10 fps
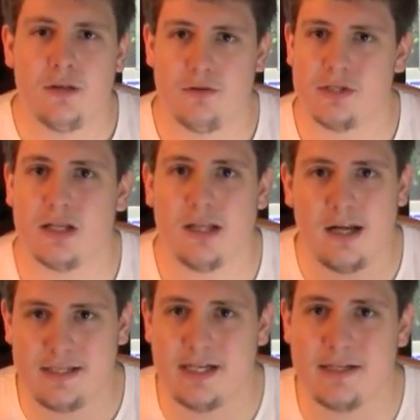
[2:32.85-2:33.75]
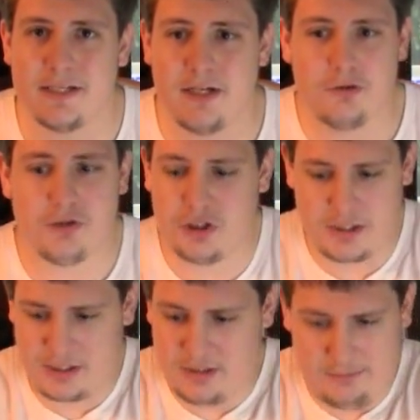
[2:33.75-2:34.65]
There's a lot to consider
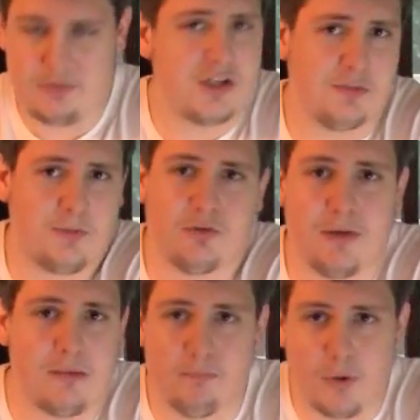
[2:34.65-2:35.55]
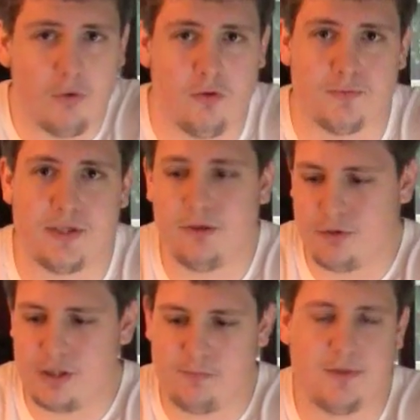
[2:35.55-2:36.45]
just between bulbs, you
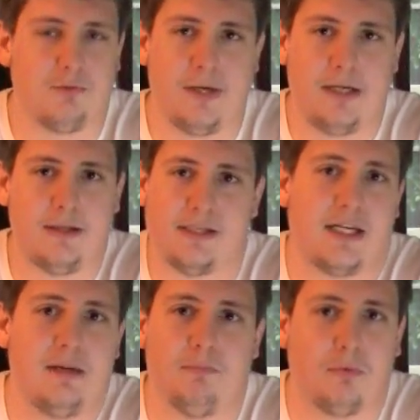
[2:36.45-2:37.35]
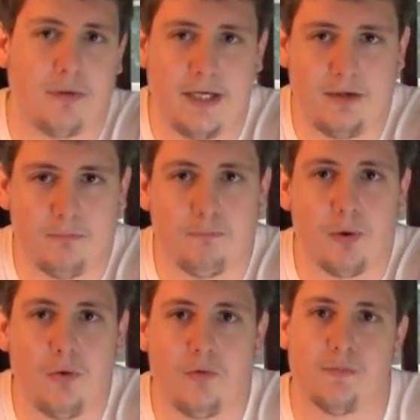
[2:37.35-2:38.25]
know, just between the same brand of
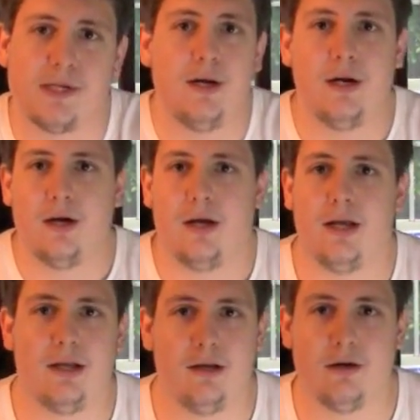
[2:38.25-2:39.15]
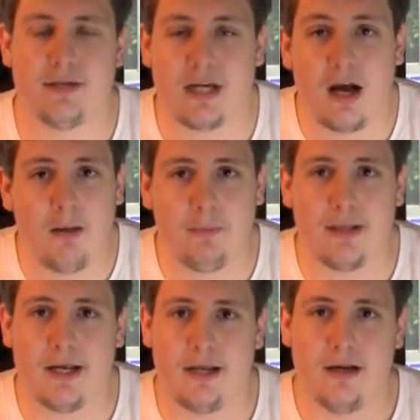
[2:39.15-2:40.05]
bulbs. And on top
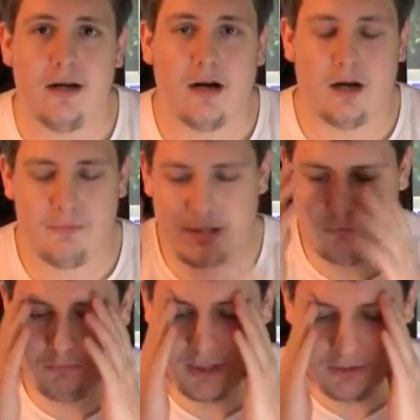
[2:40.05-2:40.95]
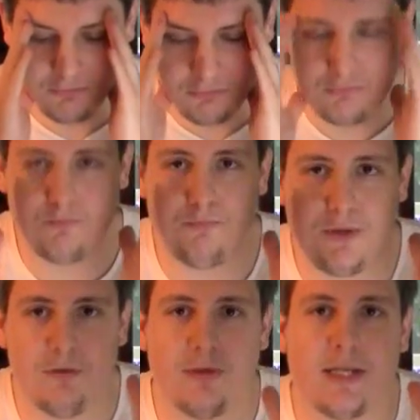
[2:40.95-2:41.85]
of that, I mean, when you
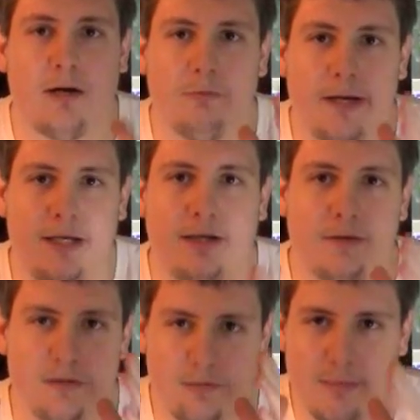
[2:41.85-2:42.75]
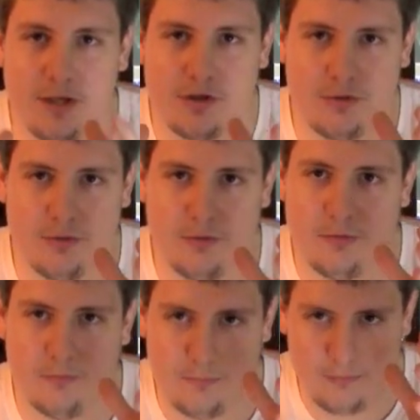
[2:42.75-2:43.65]
use that rating to
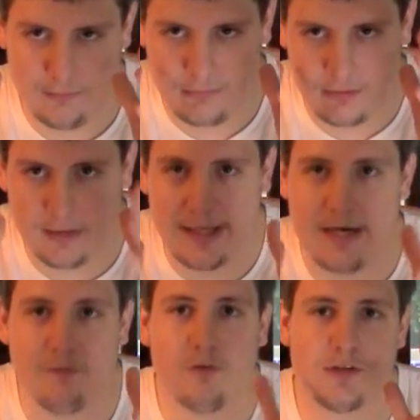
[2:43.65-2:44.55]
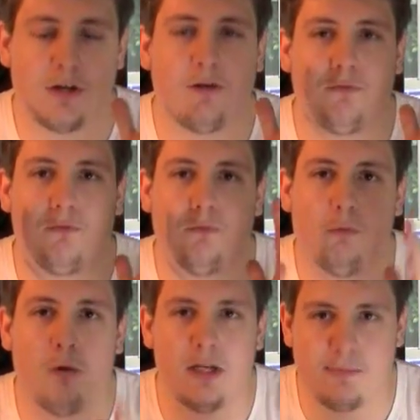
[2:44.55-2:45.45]
measure light, first off,
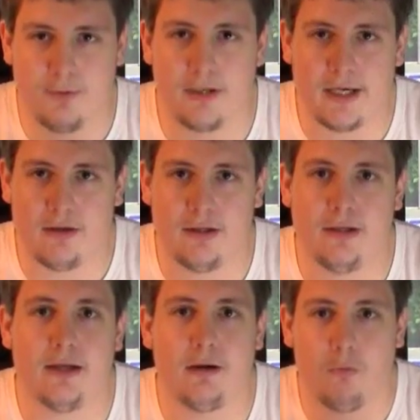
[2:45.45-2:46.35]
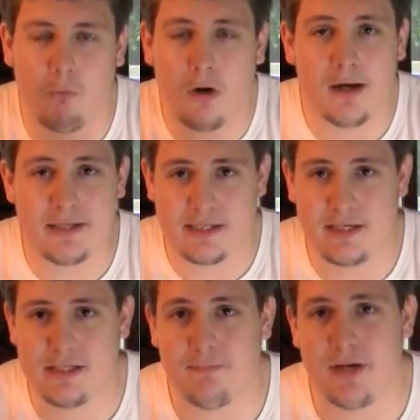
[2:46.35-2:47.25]
watts per gallon,
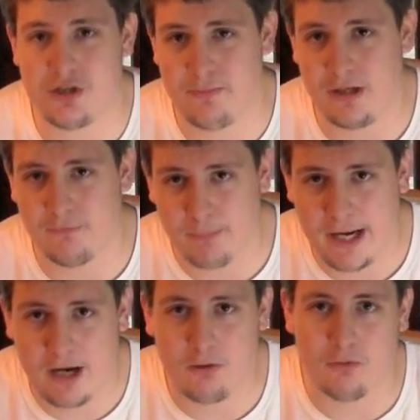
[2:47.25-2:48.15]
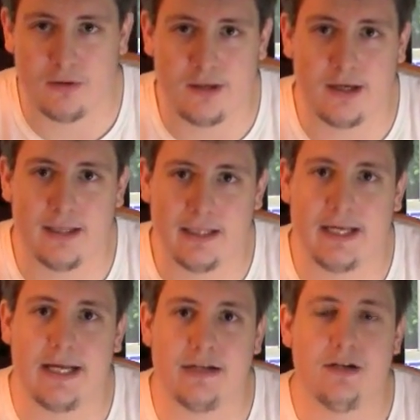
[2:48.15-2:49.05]
watts is a measurement of power, not
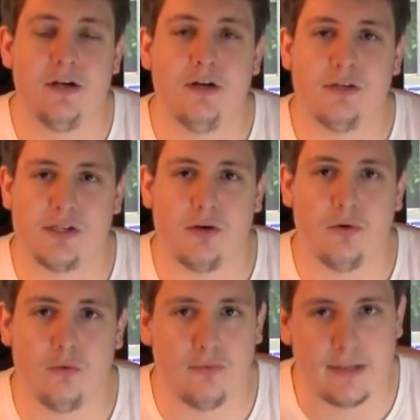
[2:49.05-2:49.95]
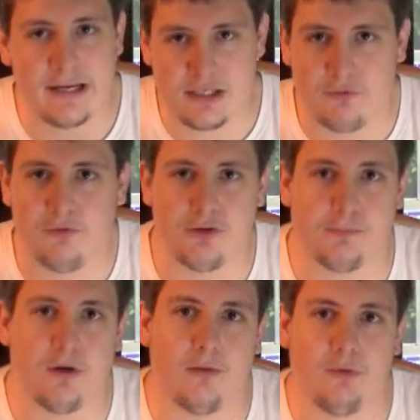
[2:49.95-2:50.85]
light. So that's your
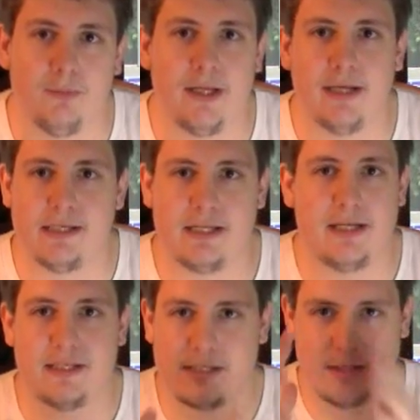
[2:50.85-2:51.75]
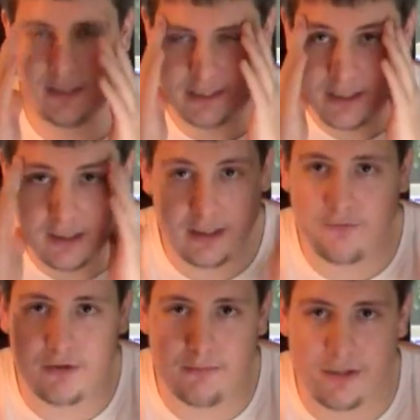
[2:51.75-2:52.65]
first problem, is it's
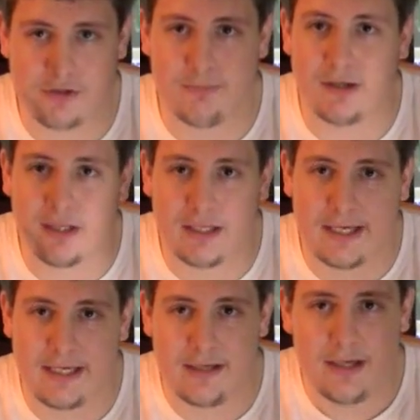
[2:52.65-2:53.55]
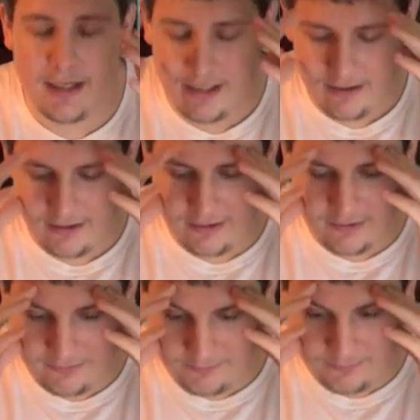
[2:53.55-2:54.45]
not even a measurement of light.
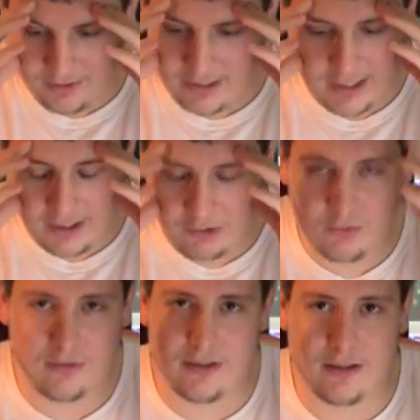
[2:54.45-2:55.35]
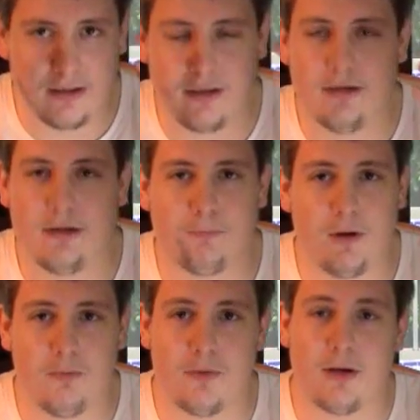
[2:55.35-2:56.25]
The
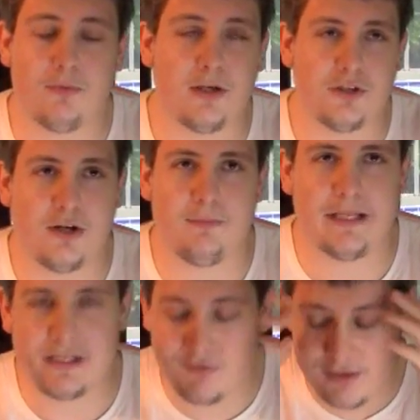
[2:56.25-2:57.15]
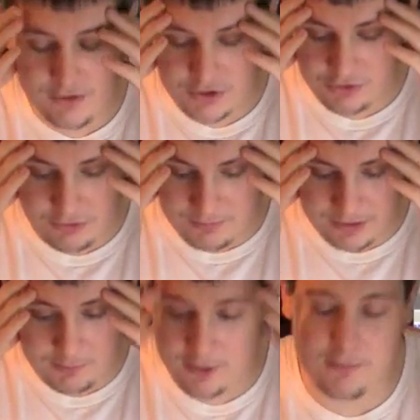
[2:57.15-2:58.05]
problem, I'm going to try to make this video short,
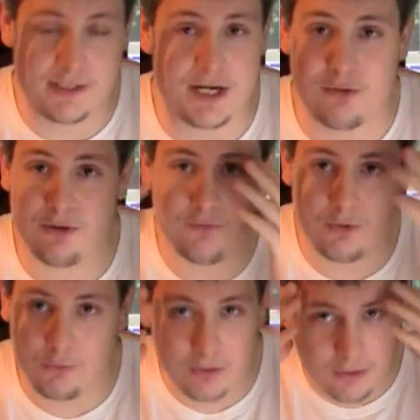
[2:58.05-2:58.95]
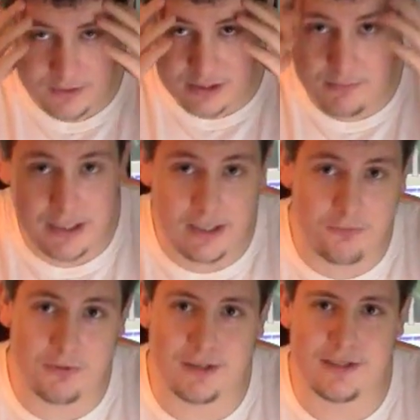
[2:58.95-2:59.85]
but the problem is I don't even know where to
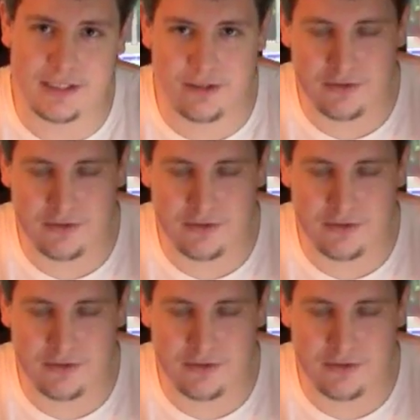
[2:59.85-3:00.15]
begin with this.